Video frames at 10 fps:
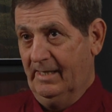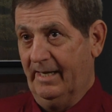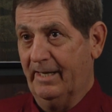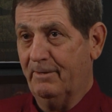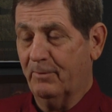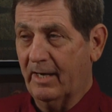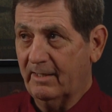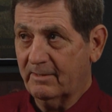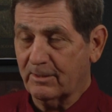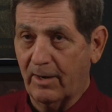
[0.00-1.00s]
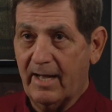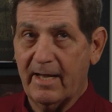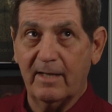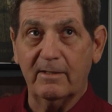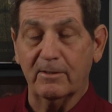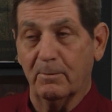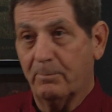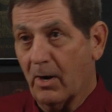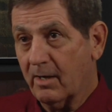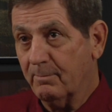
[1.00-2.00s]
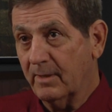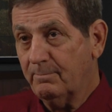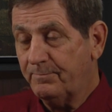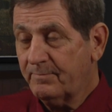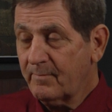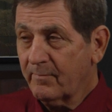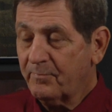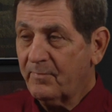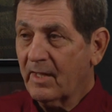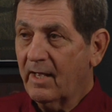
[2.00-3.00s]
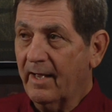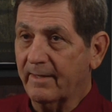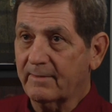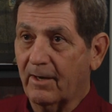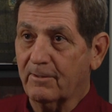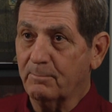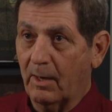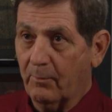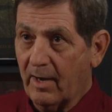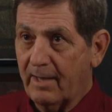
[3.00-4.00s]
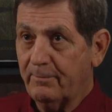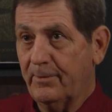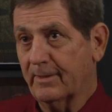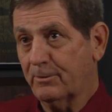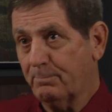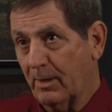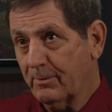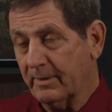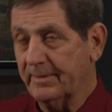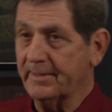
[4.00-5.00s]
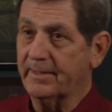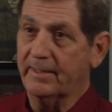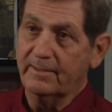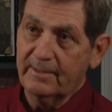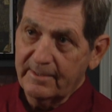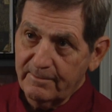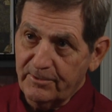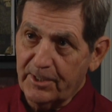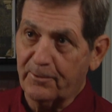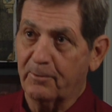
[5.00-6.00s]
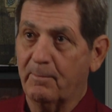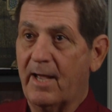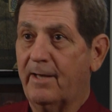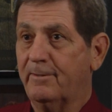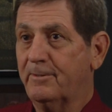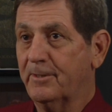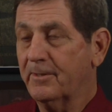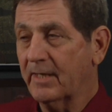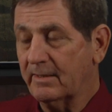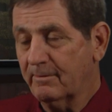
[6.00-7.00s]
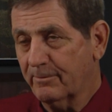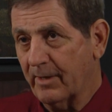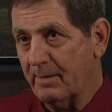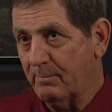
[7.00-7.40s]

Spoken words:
Anyway, so I head to the apartment and talked to my wife, who had spoken to the general manager at Green